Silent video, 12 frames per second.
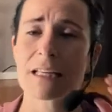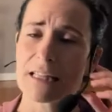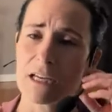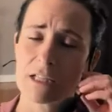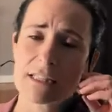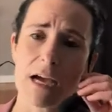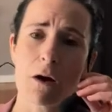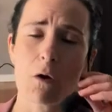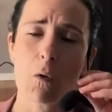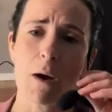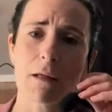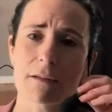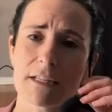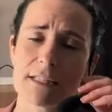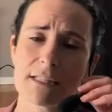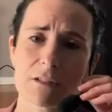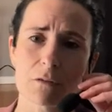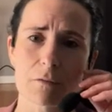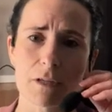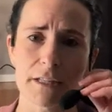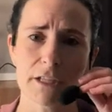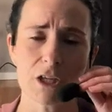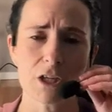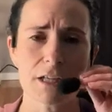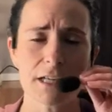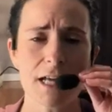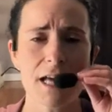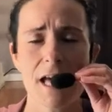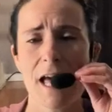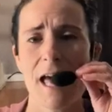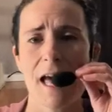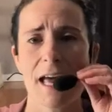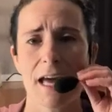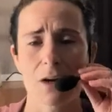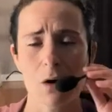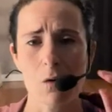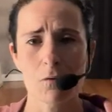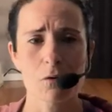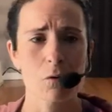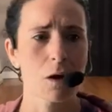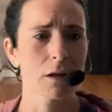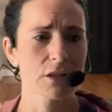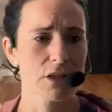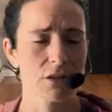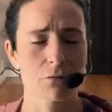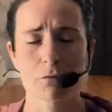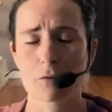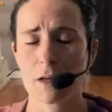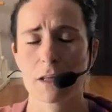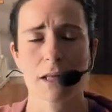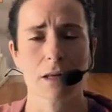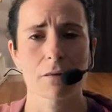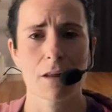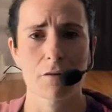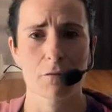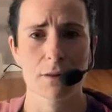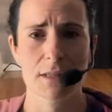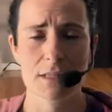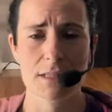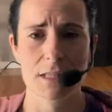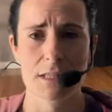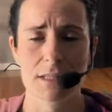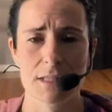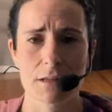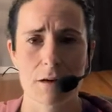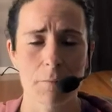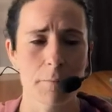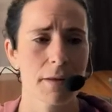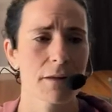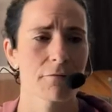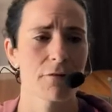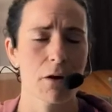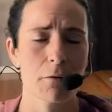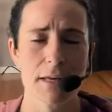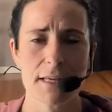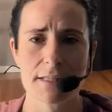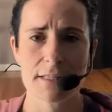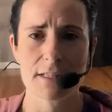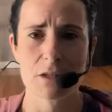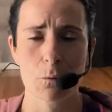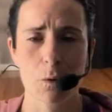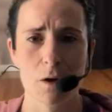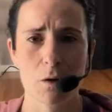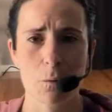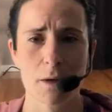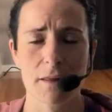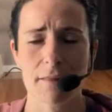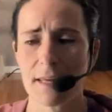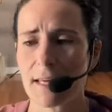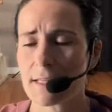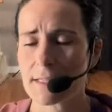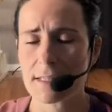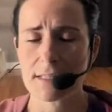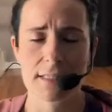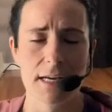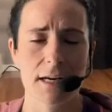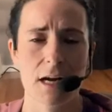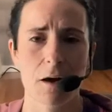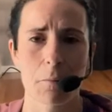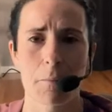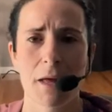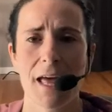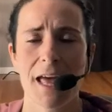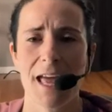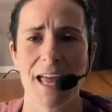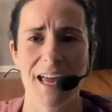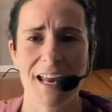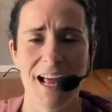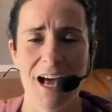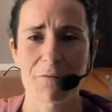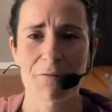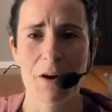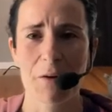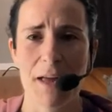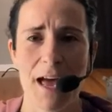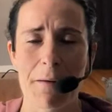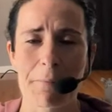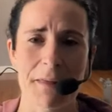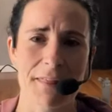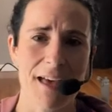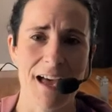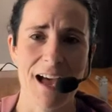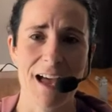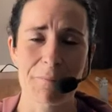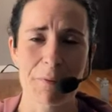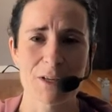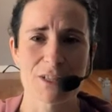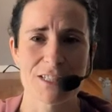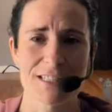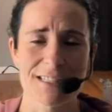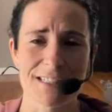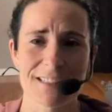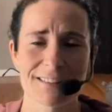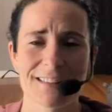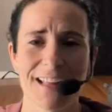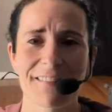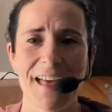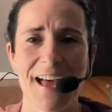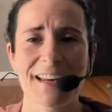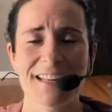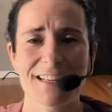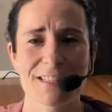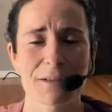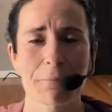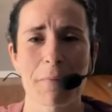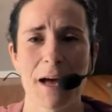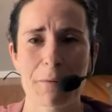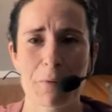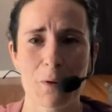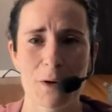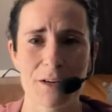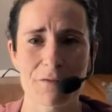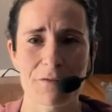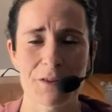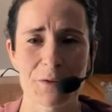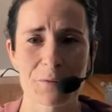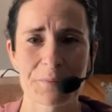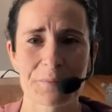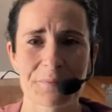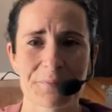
The sound quality is still really good. And overall, just really in love with this system. Very easy to work with, easy setup, and I'm very happy that I purchased it. And that is my point of view.